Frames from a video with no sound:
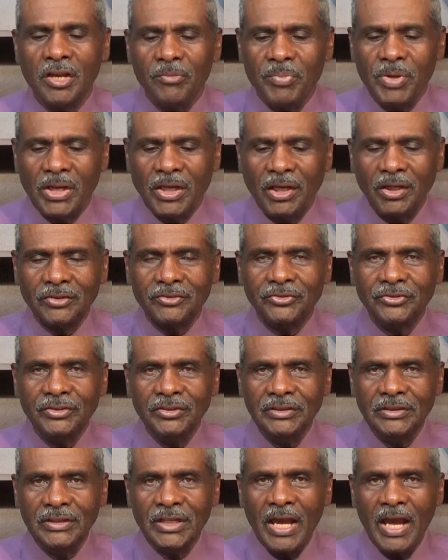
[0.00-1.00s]
because
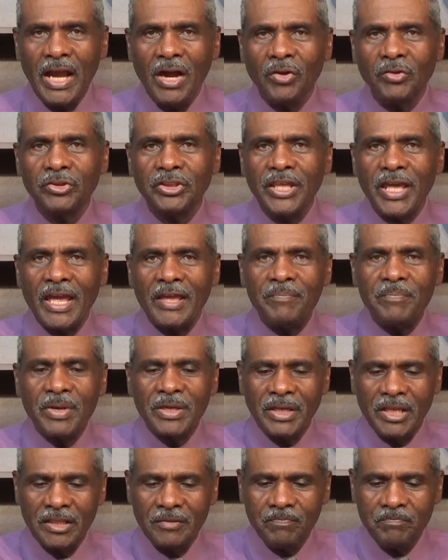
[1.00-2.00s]
now they had
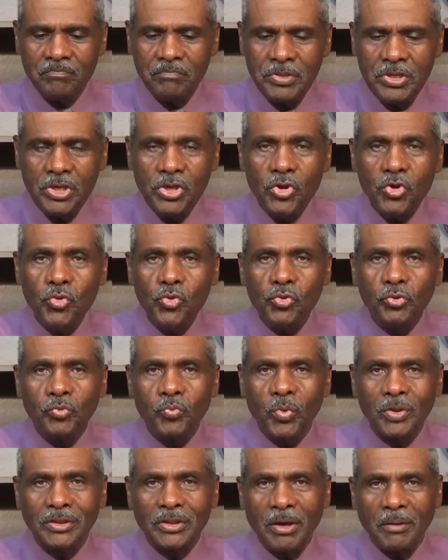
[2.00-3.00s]
been
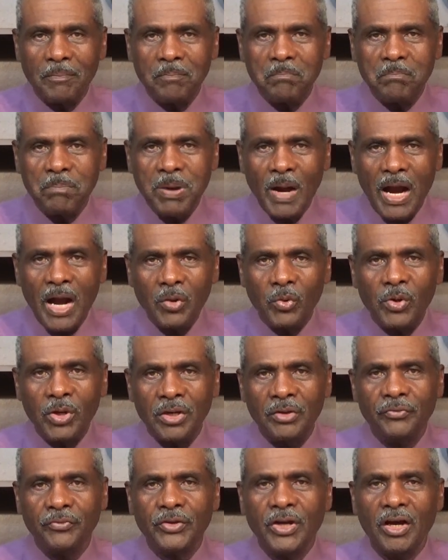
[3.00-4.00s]
imbued with the power
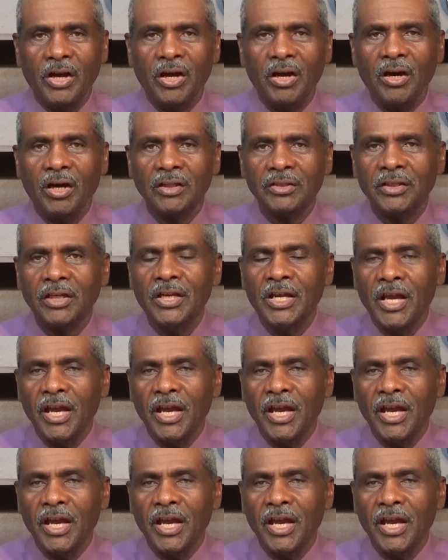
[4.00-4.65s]
of God.